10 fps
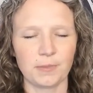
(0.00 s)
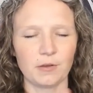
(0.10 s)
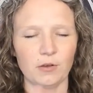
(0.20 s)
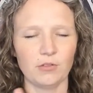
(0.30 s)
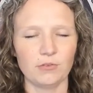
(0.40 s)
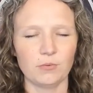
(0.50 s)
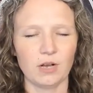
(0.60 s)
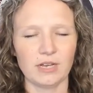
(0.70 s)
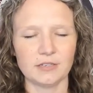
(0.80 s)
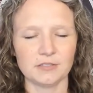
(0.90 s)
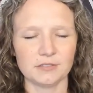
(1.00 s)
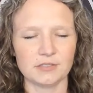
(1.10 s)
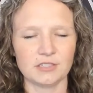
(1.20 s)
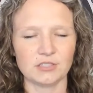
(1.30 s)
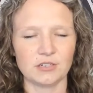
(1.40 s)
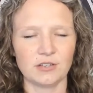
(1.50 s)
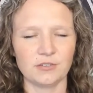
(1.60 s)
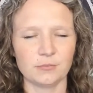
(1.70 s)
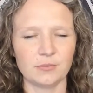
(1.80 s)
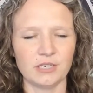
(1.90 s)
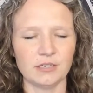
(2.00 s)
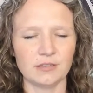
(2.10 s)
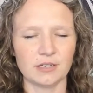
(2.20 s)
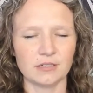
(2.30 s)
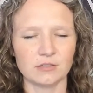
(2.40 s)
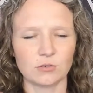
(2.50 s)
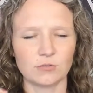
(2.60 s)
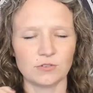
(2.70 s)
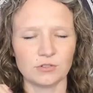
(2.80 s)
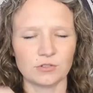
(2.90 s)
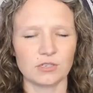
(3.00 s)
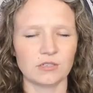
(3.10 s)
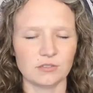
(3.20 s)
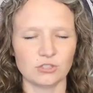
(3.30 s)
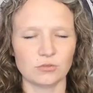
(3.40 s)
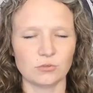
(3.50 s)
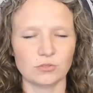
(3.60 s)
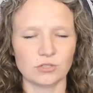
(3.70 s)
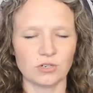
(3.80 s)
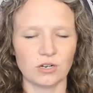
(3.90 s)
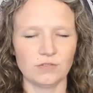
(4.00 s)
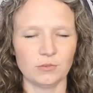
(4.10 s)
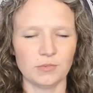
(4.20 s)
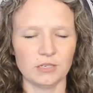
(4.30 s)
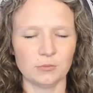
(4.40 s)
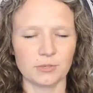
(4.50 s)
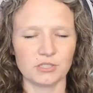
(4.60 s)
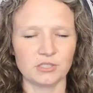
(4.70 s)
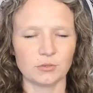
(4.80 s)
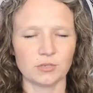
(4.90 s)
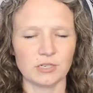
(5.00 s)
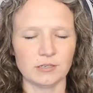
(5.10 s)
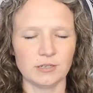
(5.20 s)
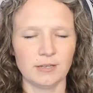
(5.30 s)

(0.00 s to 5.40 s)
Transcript: All the while, there's another me that is overlooking the shoulder of a male persona,